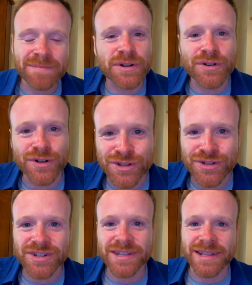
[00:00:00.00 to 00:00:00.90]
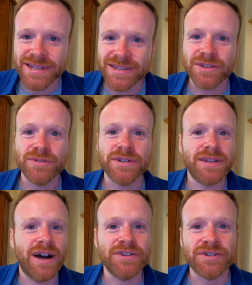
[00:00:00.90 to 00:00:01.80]
but of course you can just listen to it
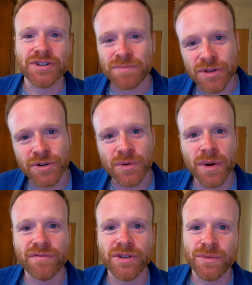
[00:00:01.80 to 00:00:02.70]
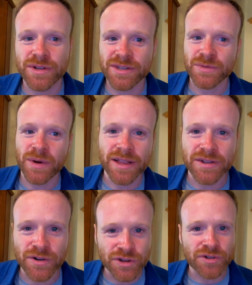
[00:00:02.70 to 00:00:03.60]
on your commute or wherever you want as well, at
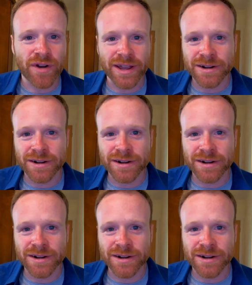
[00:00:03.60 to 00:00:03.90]
all your regular